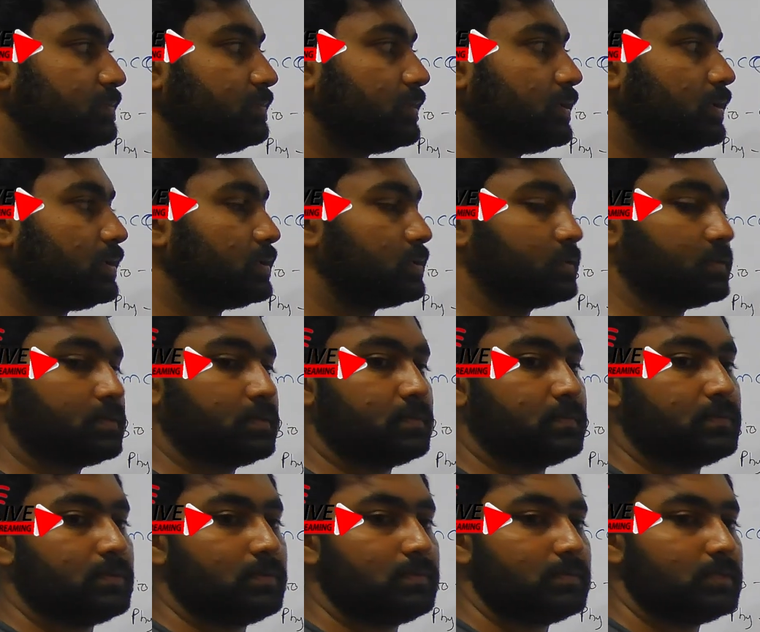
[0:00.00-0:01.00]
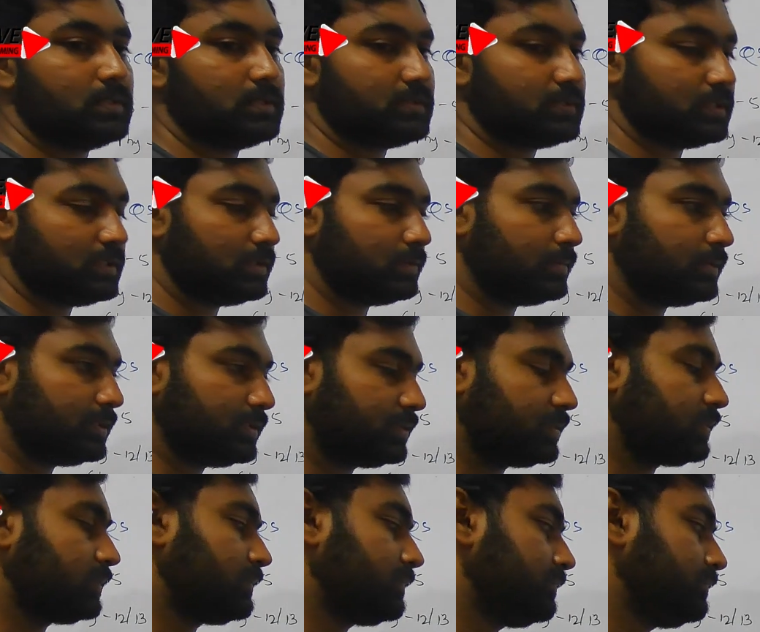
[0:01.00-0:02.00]
marks from the
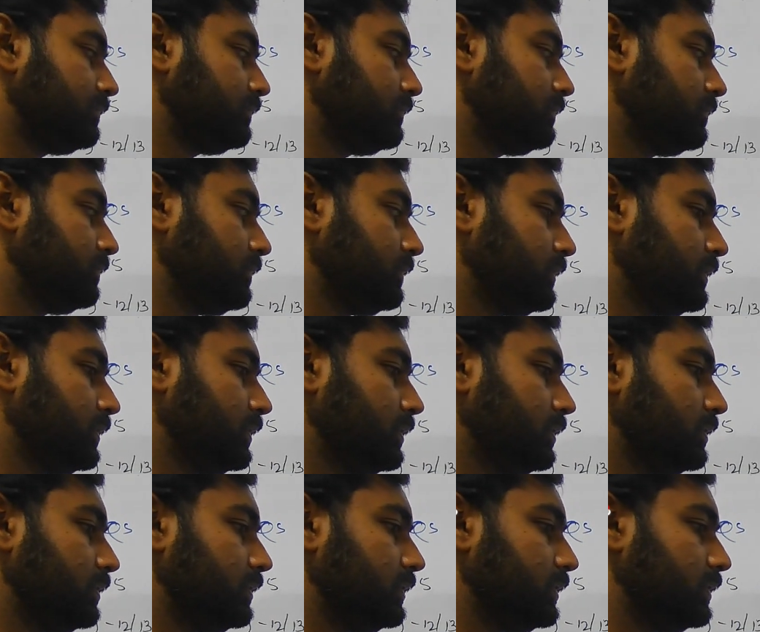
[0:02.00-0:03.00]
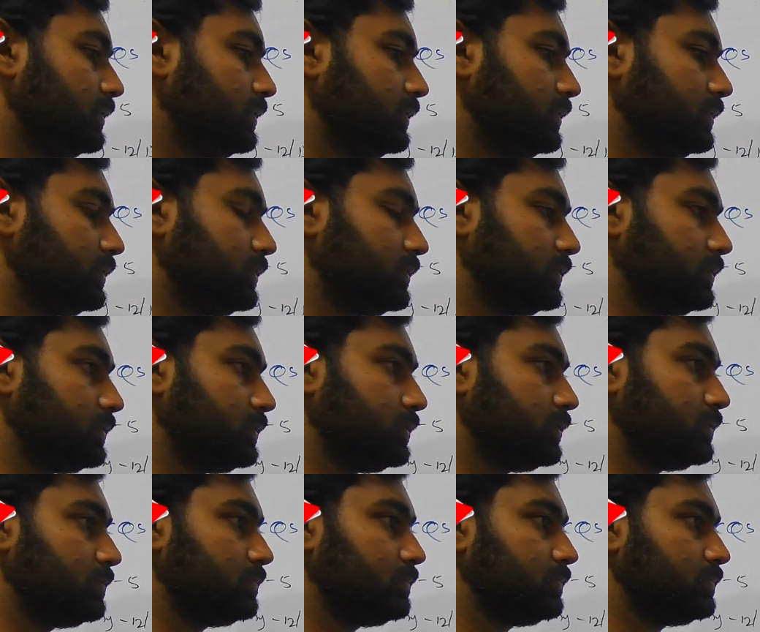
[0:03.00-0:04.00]
syllabus. Then
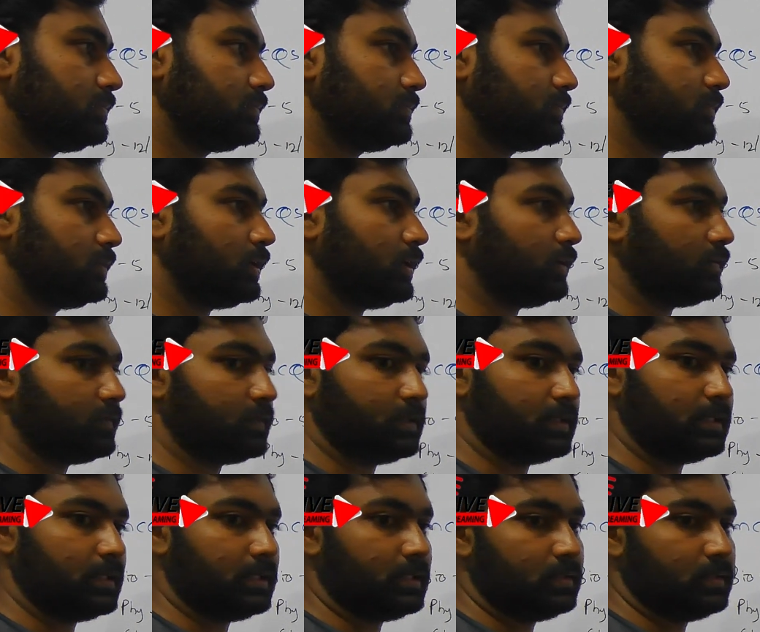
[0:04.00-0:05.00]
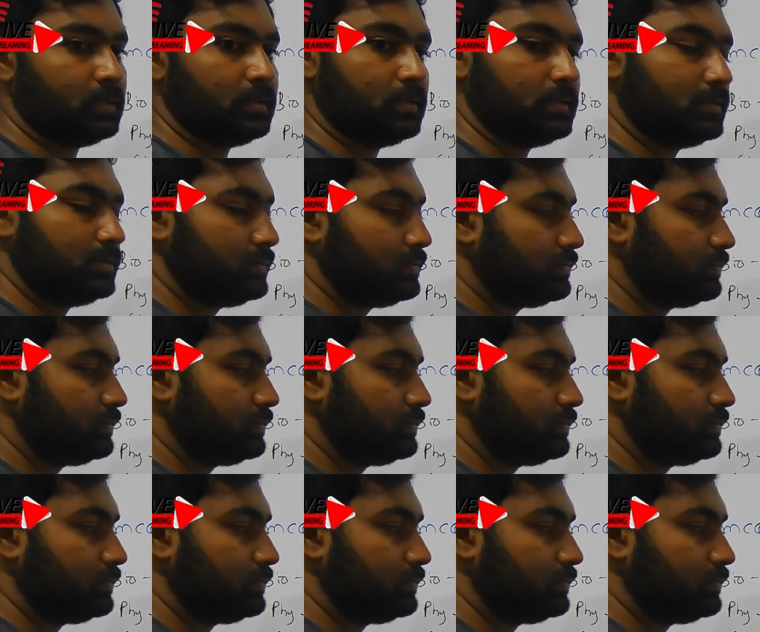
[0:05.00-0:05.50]
after that